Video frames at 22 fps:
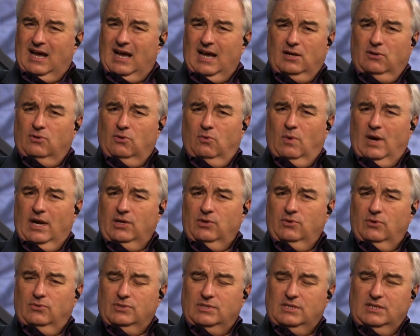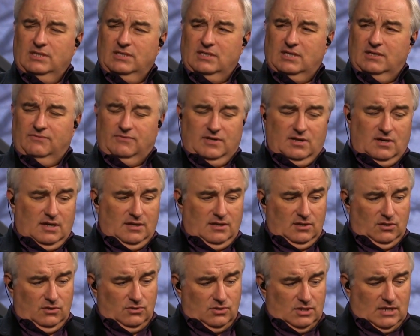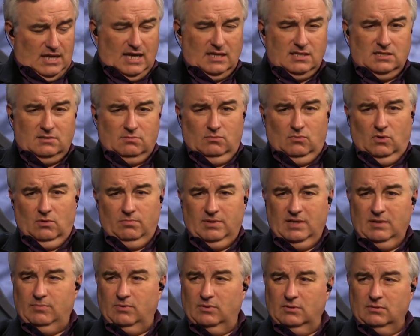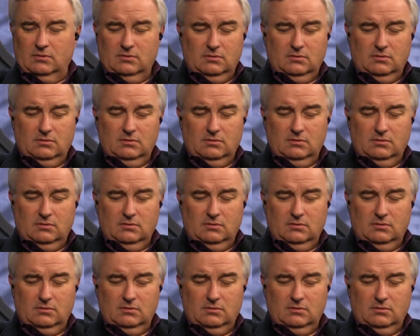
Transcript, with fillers: I don't know why you don't see stuff there. I think you should add some more people.